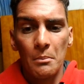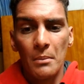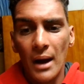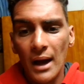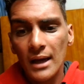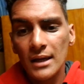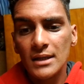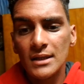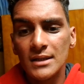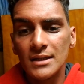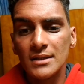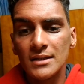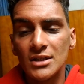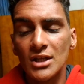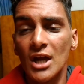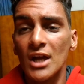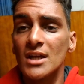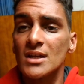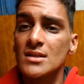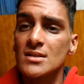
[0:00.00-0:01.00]
current
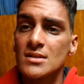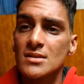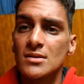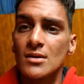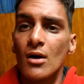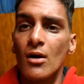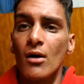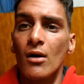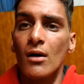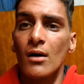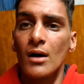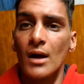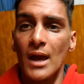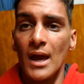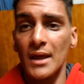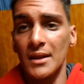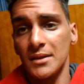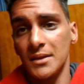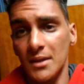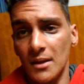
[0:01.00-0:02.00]
gauges are
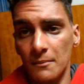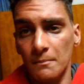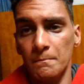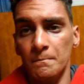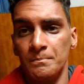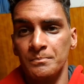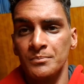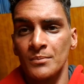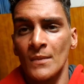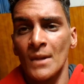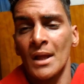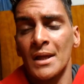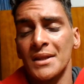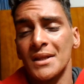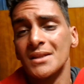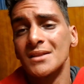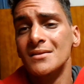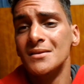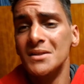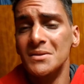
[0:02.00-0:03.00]
at them. They
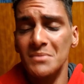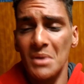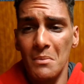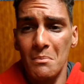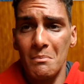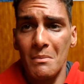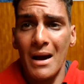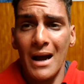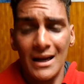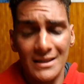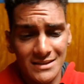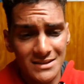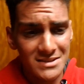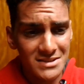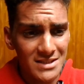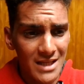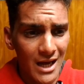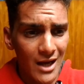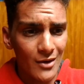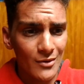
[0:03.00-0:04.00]
turn my mileage
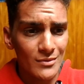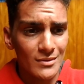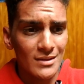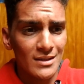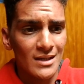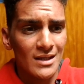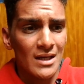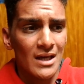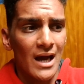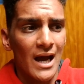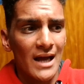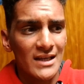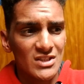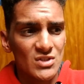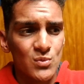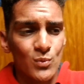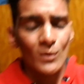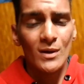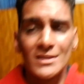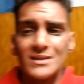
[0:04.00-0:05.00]
down. I just
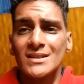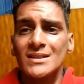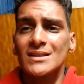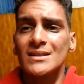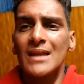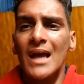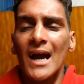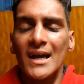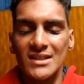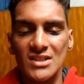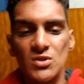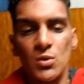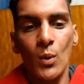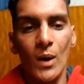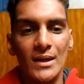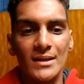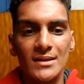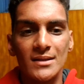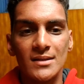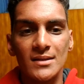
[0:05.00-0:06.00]

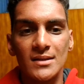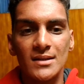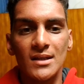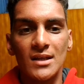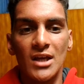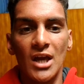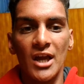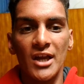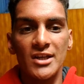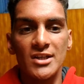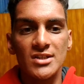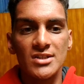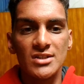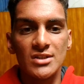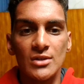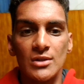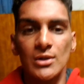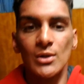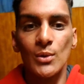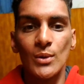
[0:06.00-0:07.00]
wanted the gauges to
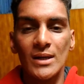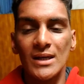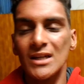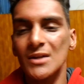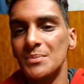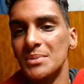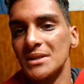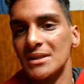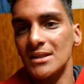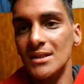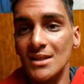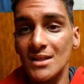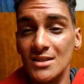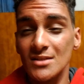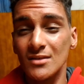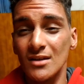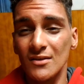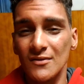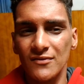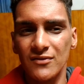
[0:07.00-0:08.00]
look a little bit neat. It's
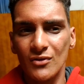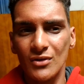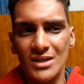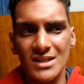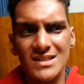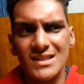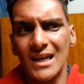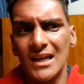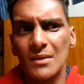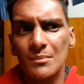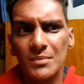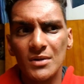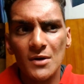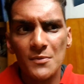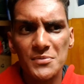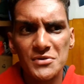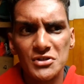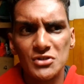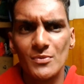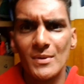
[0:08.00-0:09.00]
not for reselling
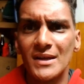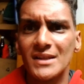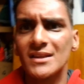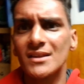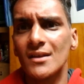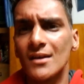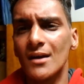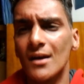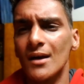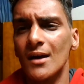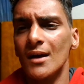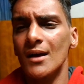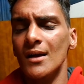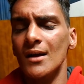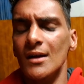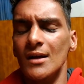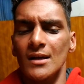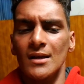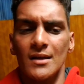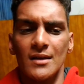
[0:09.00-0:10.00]
purpose to make
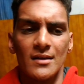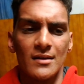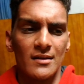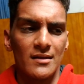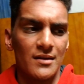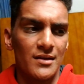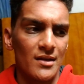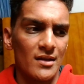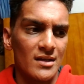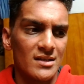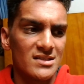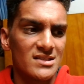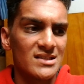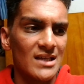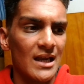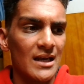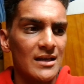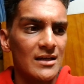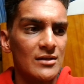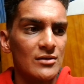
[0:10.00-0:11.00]
the
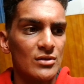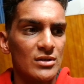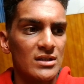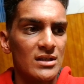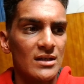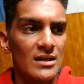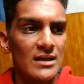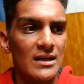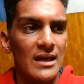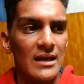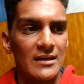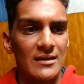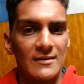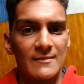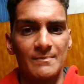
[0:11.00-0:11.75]
seller look here like